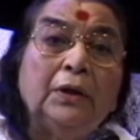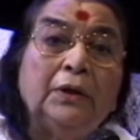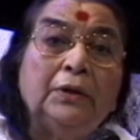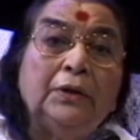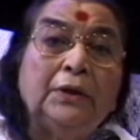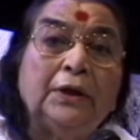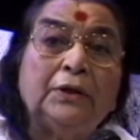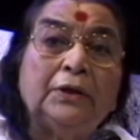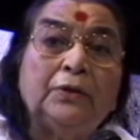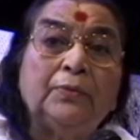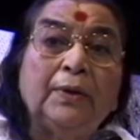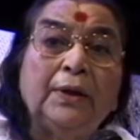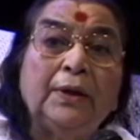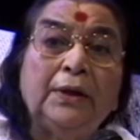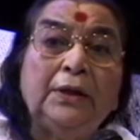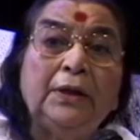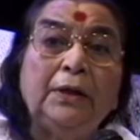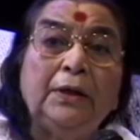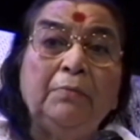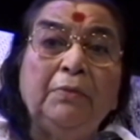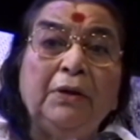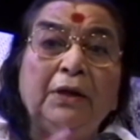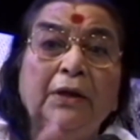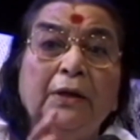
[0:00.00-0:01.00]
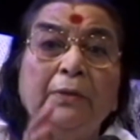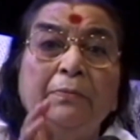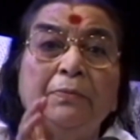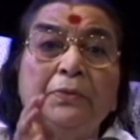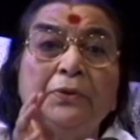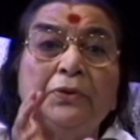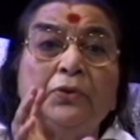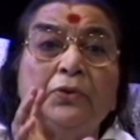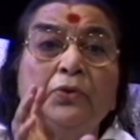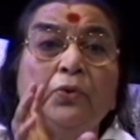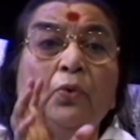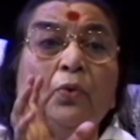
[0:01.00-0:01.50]
That's why they make up a
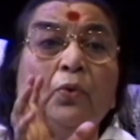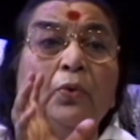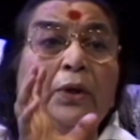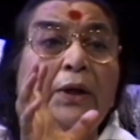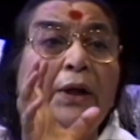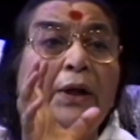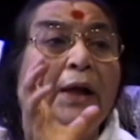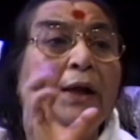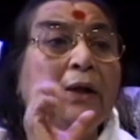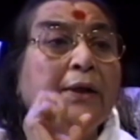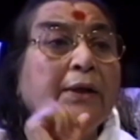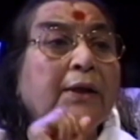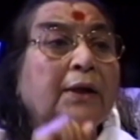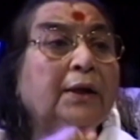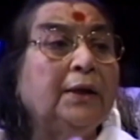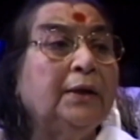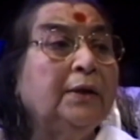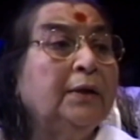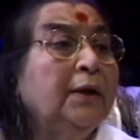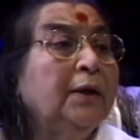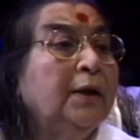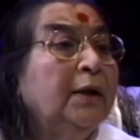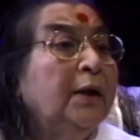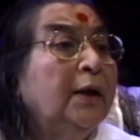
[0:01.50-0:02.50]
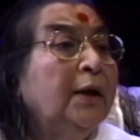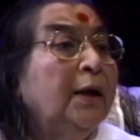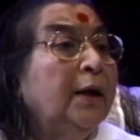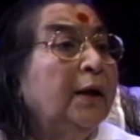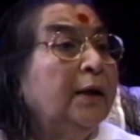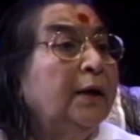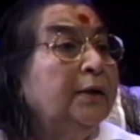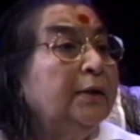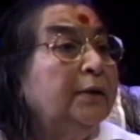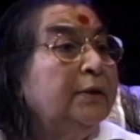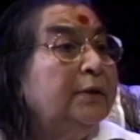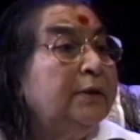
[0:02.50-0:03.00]
story like that
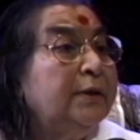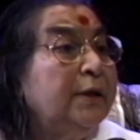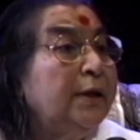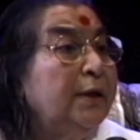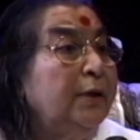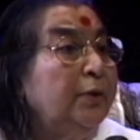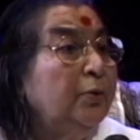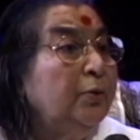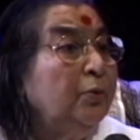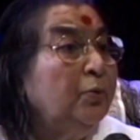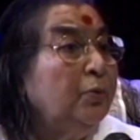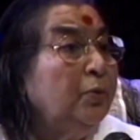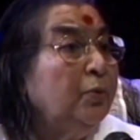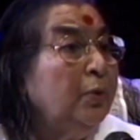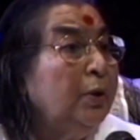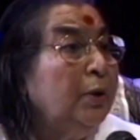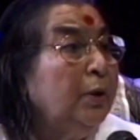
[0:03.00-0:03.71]
and tell you,